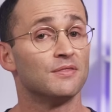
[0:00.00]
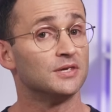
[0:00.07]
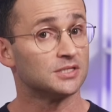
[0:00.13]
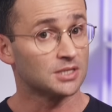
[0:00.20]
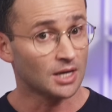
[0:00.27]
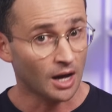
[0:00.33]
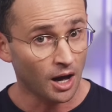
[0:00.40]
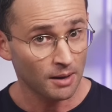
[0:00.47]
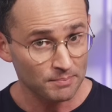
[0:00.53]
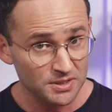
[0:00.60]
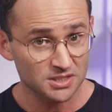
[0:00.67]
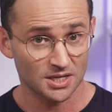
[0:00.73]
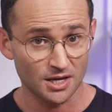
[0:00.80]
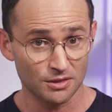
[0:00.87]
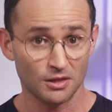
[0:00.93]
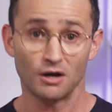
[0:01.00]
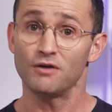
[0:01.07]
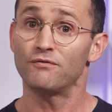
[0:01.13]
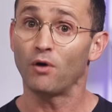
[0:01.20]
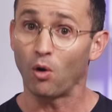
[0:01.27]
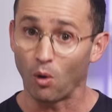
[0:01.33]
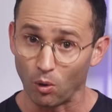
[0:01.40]
This can't be said though
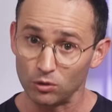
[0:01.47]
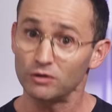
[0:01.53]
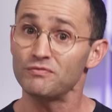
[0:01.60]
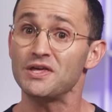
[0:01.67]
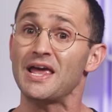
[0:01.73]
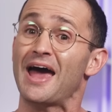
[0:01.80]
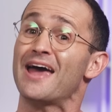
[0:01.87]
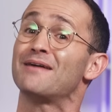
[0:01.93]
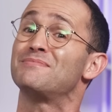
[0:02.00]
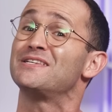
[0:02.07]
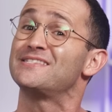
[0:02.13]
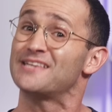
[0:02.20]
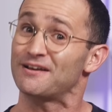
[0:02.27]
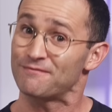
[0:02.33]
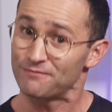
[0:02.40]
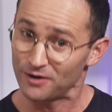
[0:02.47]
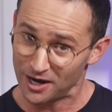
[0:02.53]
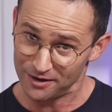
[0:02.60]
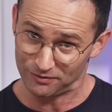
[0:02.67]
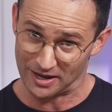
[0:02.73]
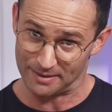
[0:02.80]
for all of the A M D Zen five